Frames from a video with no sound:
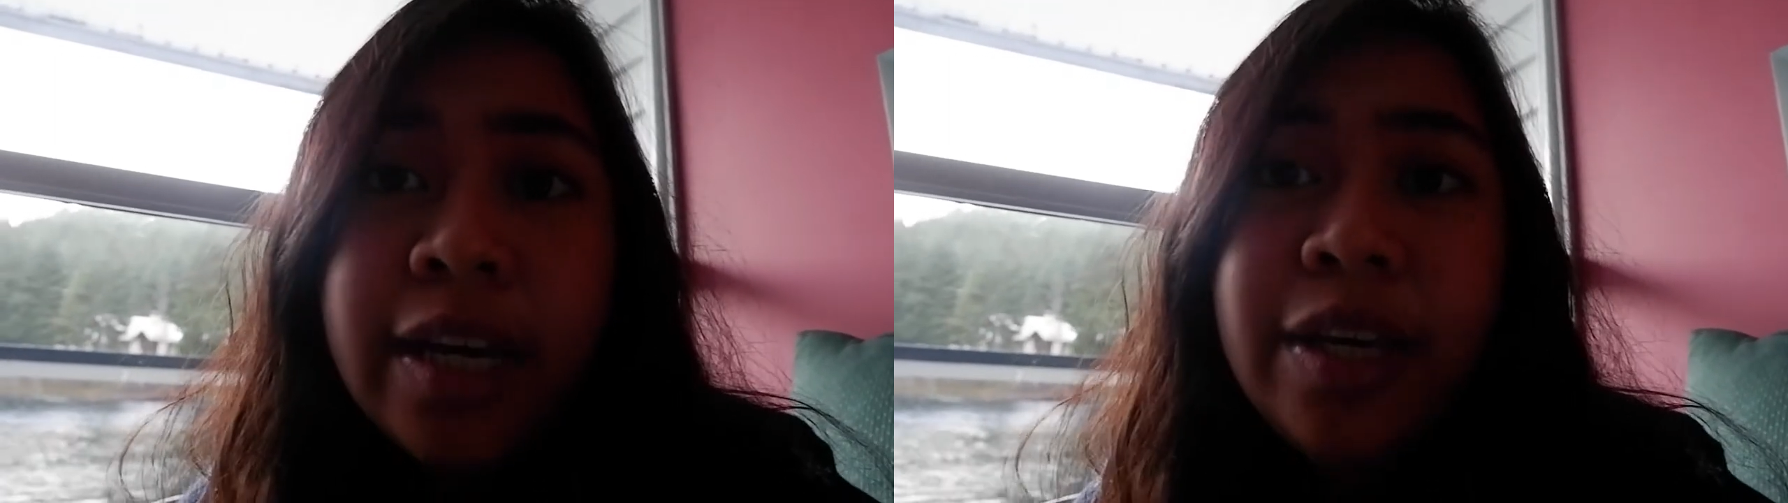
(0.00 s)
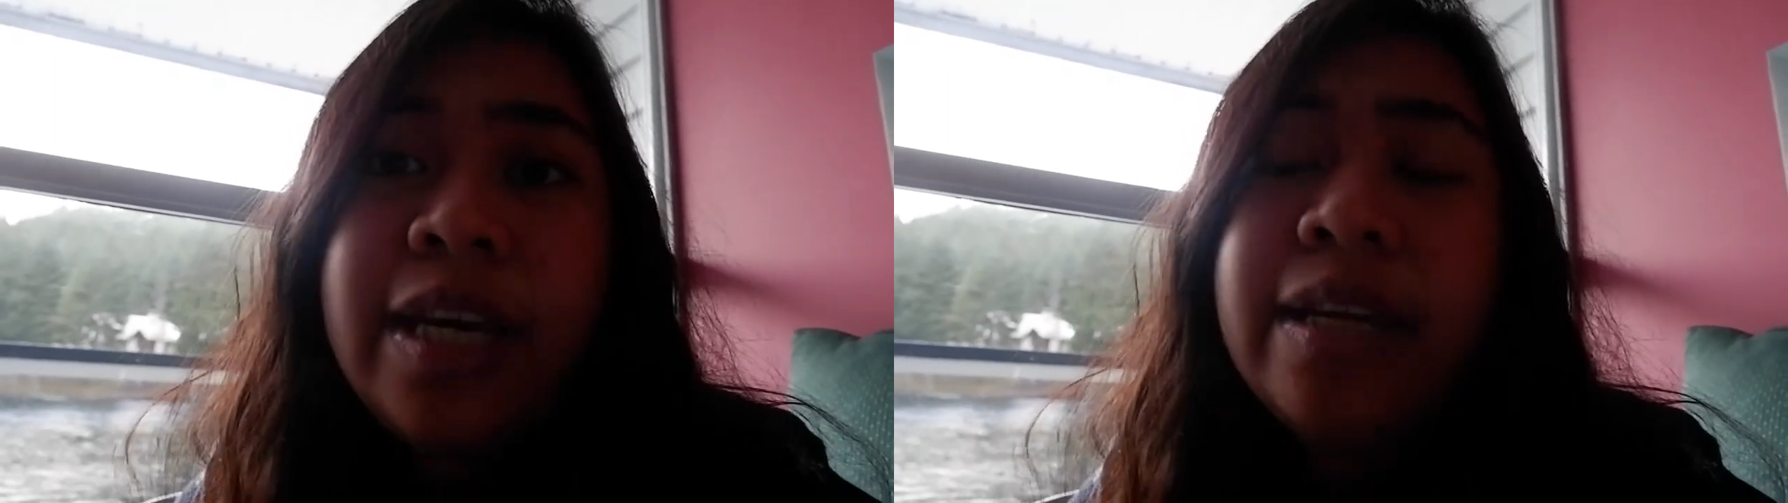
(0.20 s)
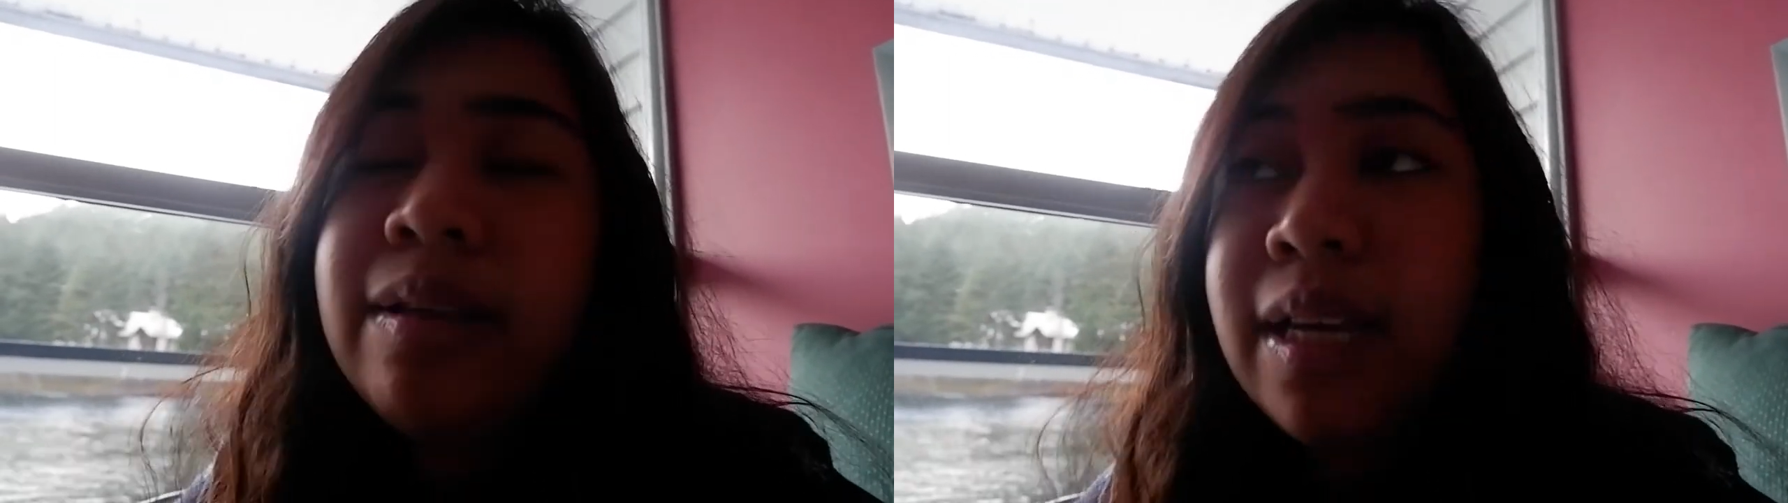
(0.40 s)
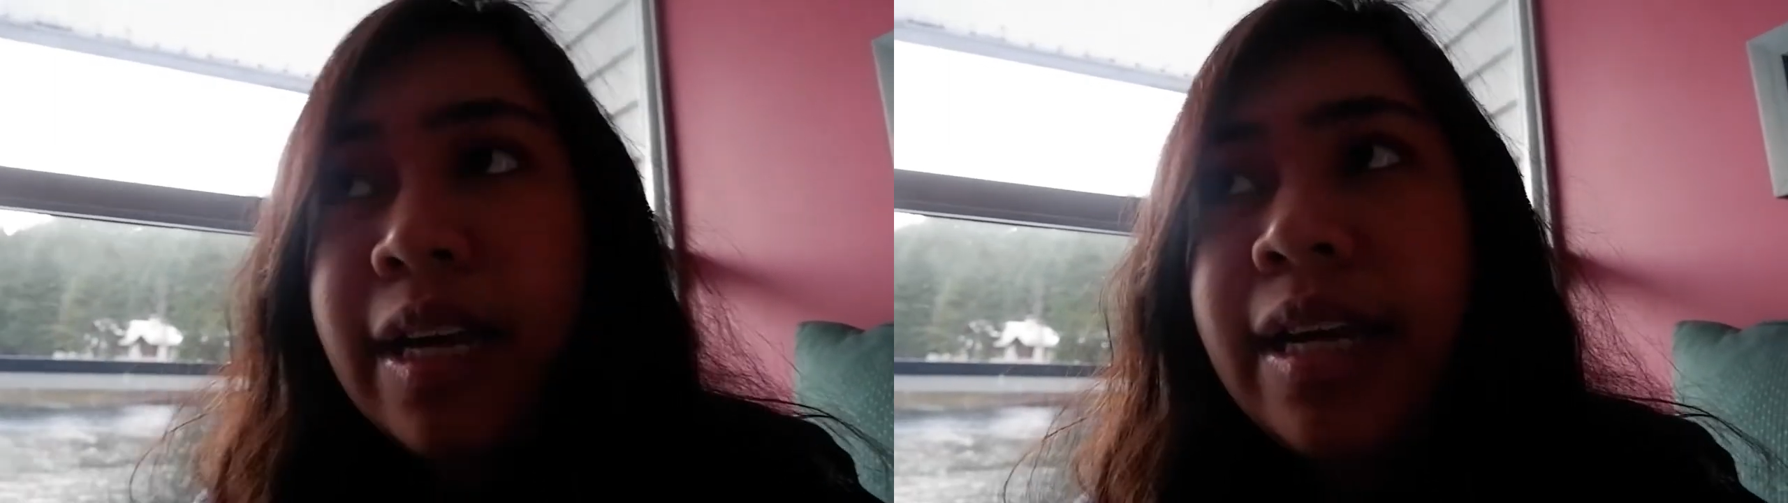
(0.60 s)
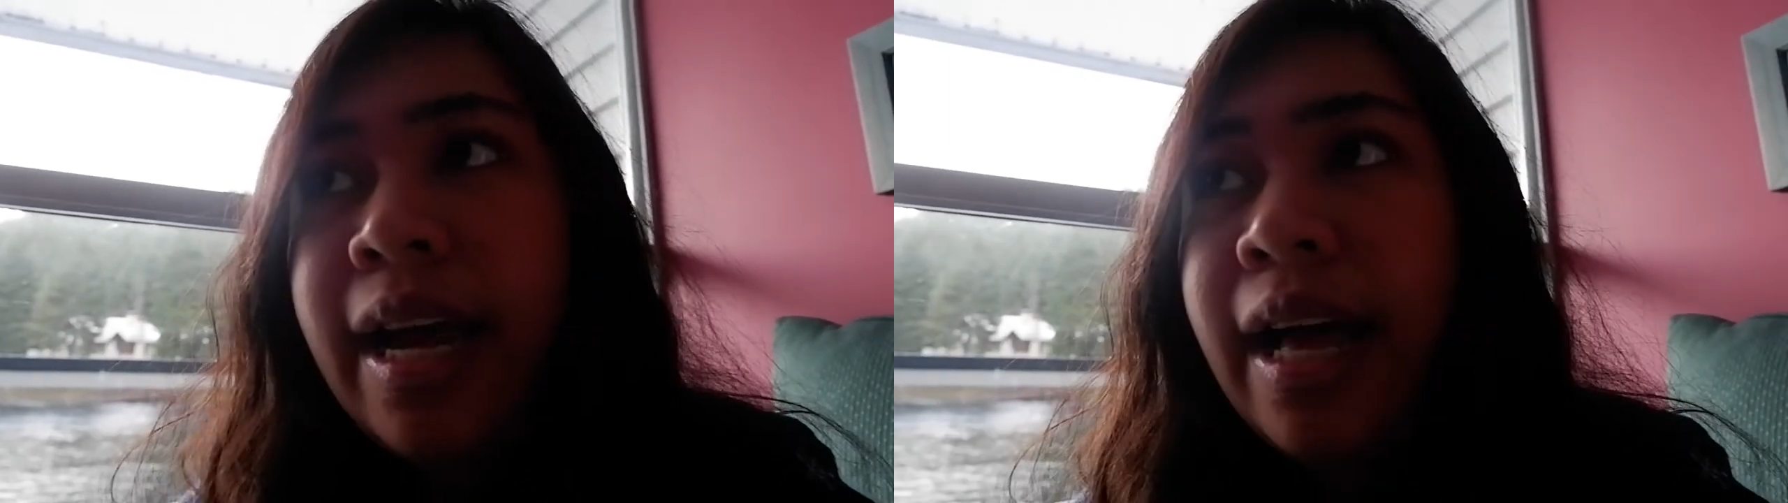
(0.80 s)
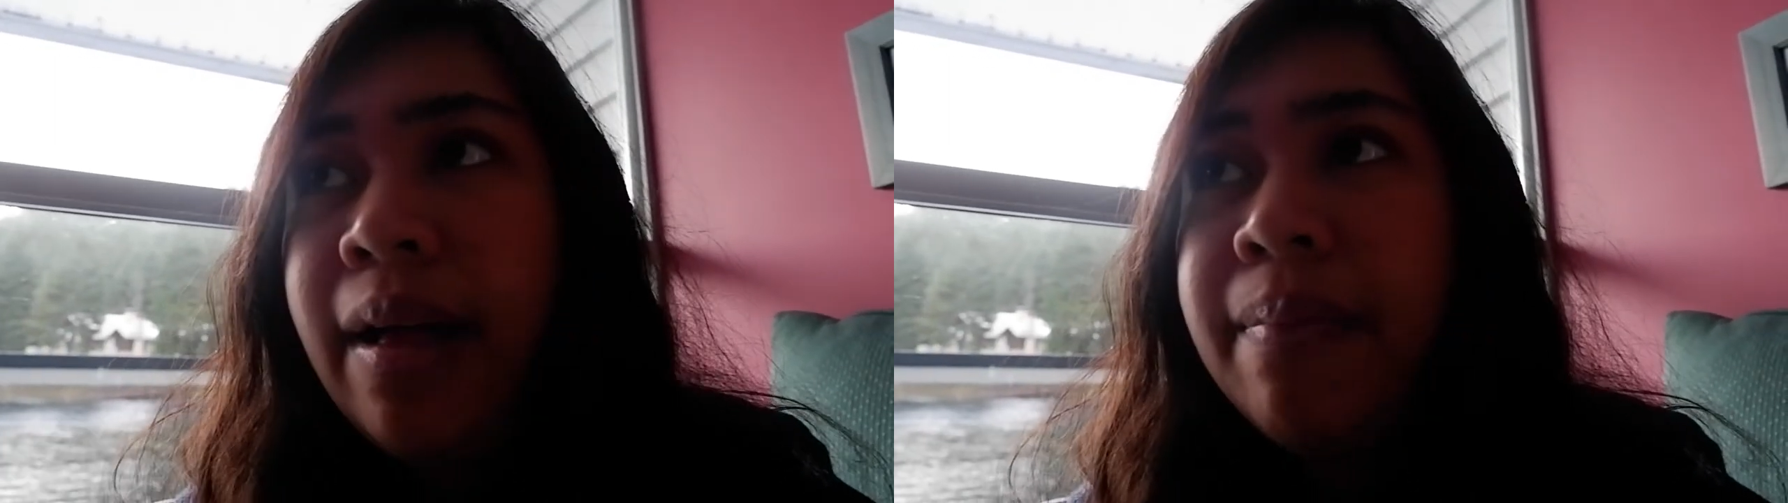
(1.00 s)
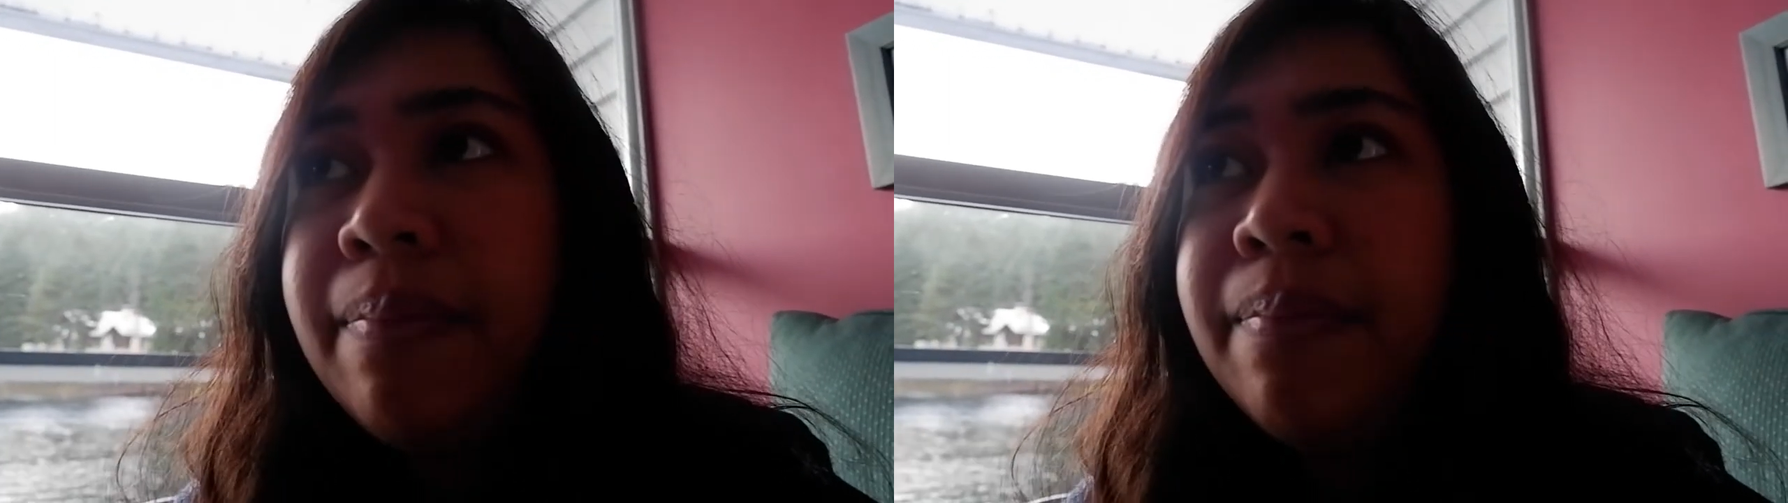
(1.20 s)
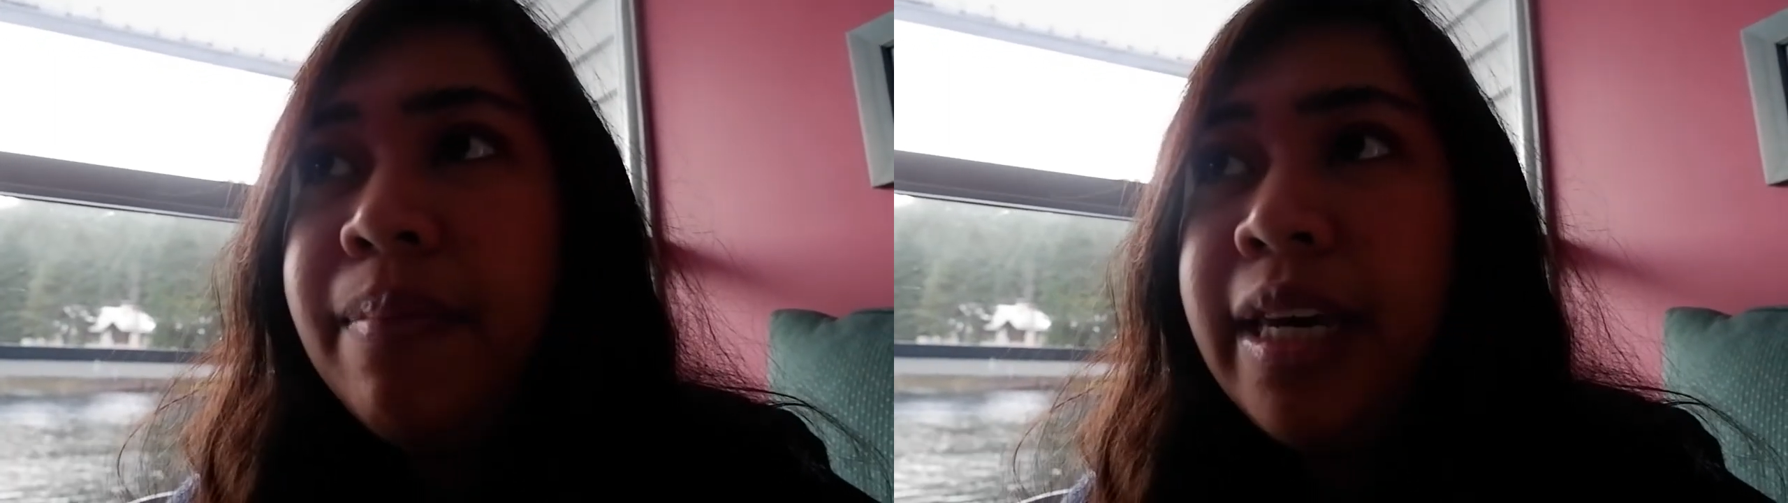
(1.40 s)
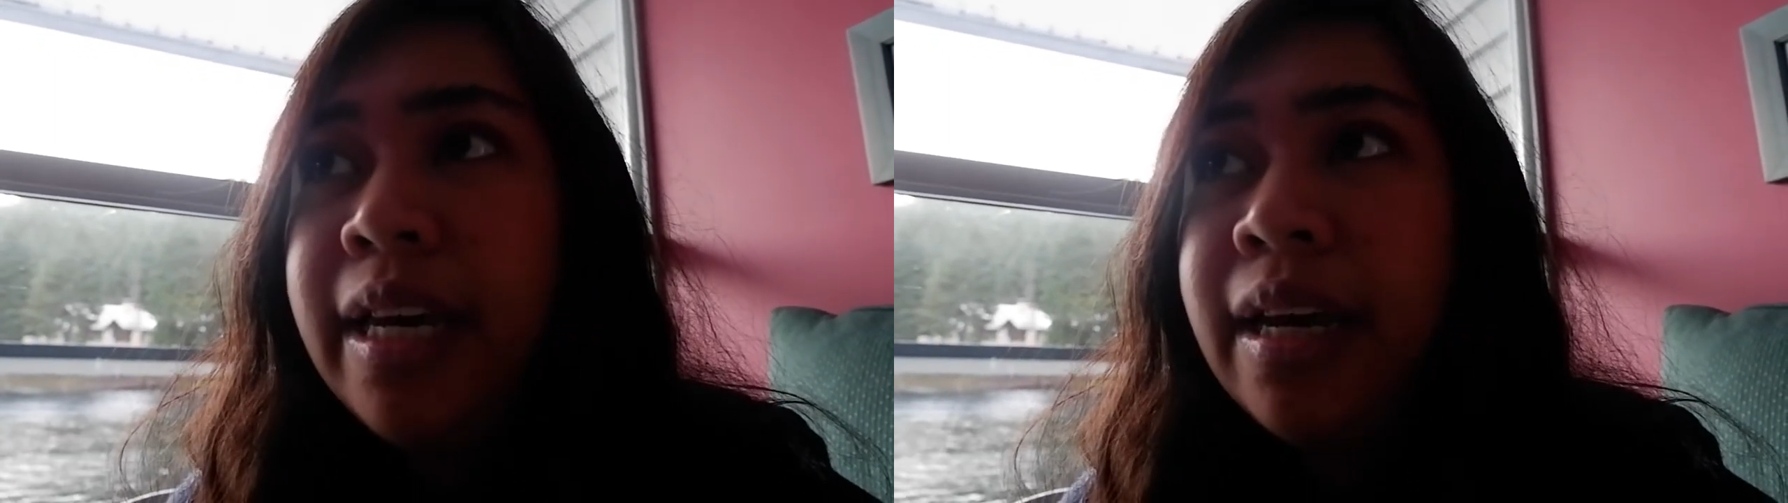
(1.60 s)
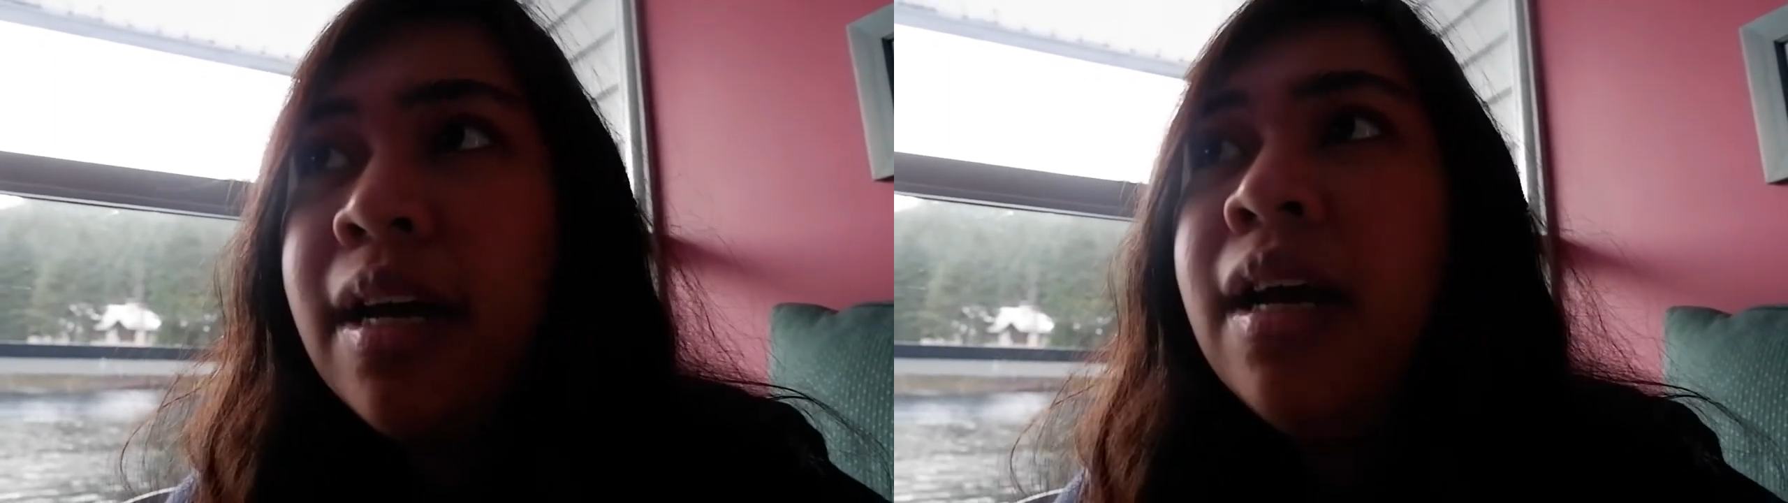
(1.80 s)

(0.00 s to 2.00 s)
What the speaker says: It can help me